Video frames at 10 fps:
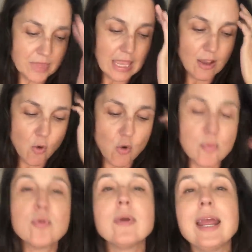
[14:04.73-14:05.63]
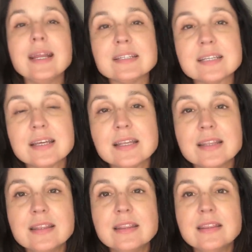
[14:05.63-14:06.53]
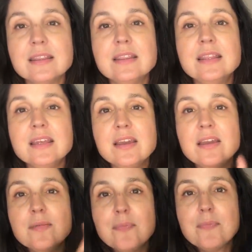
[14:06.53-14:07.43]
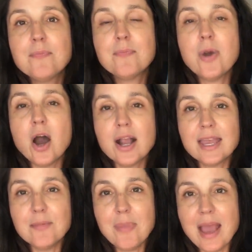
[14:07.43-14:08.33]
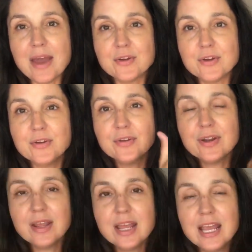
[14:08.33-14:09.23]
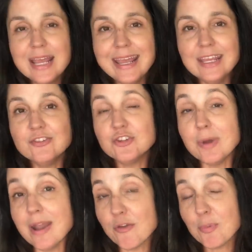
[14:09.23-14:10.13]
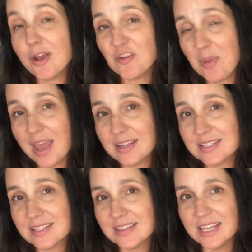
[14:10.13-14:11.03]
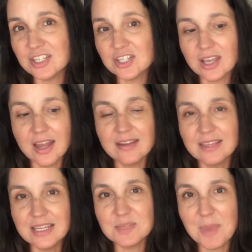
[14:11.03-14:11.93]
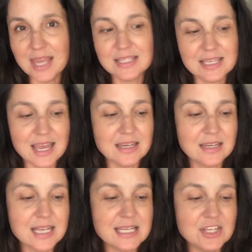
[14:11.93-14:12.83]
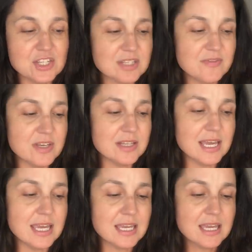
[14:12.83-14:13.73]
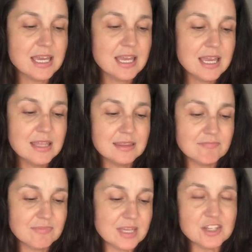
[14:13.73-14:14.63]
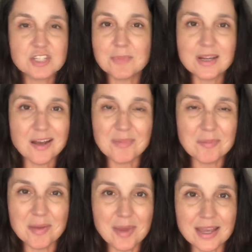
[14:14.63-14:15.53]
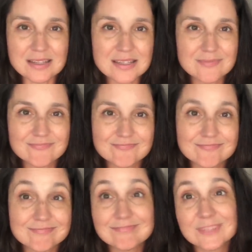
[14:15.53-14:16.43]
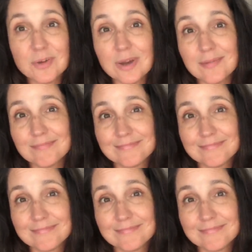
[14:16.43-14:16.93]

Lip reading: incorporate the pocket pattern into another pair of pants than to cut these pants again, because I just feel like they just might not be my pants. Oh well.